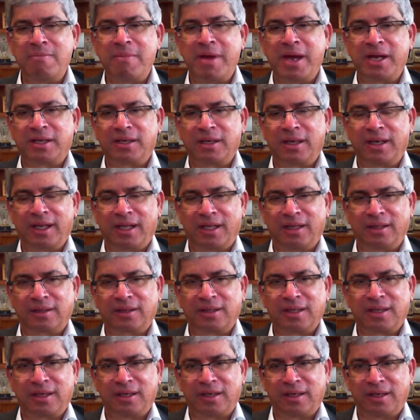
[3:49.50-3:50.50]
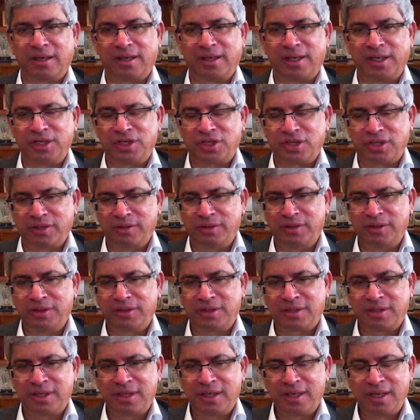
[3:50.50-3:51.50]
mental health
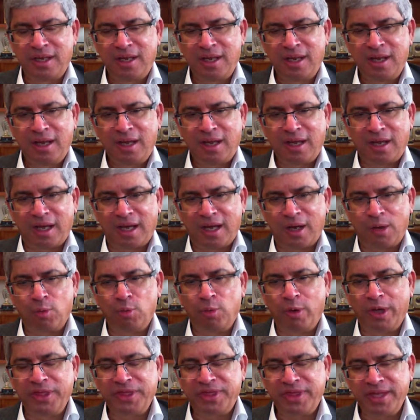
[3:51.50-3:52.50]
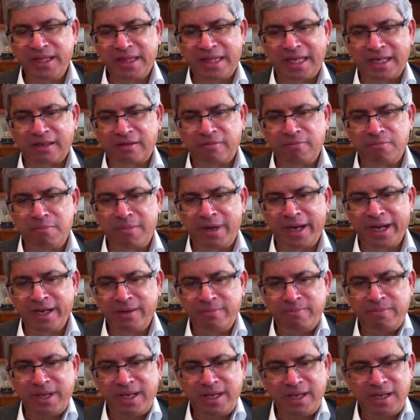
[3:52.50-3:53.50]
issues. One thing that
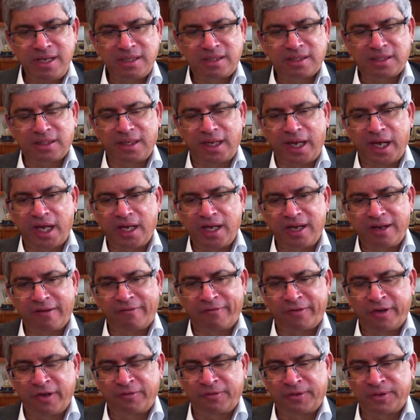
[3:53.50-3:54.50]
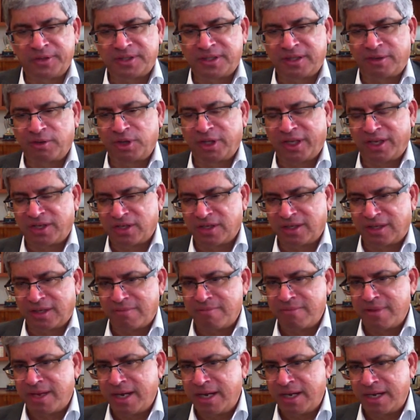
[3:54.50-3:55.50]
might be slightly different for South Asian
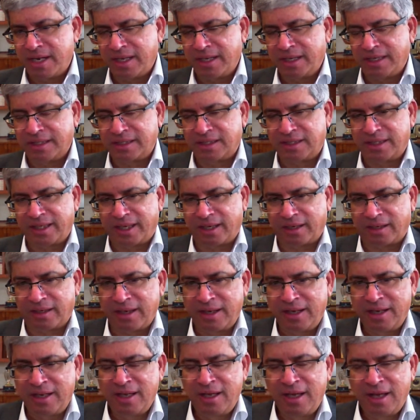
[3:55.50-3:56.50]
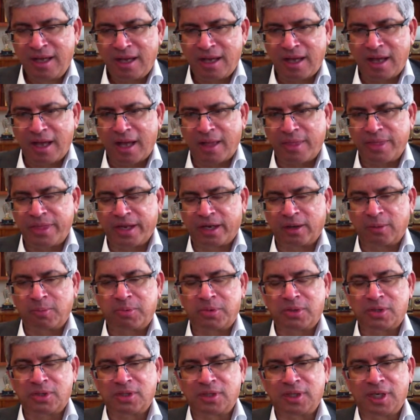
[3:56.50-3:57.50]
community is that there are
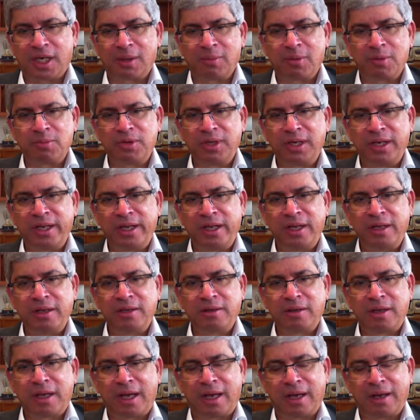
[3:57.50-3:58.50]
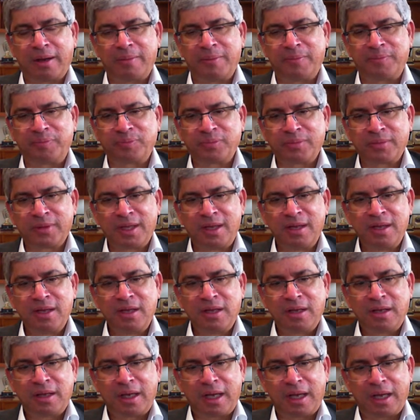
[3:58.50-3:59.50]
probably
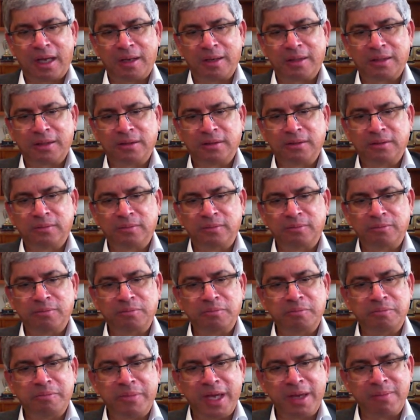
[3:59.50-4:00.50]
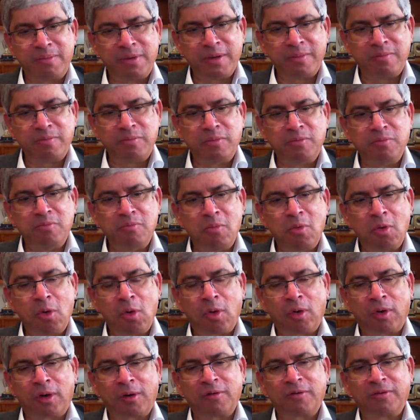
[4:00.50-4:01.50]
uh, maybe
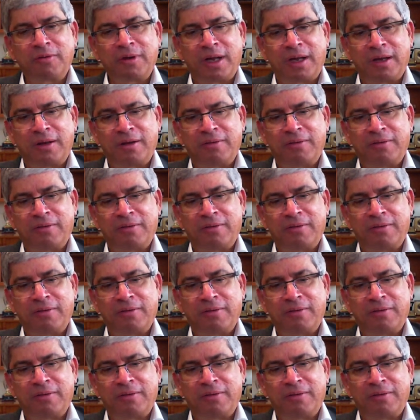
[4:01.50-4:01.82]
more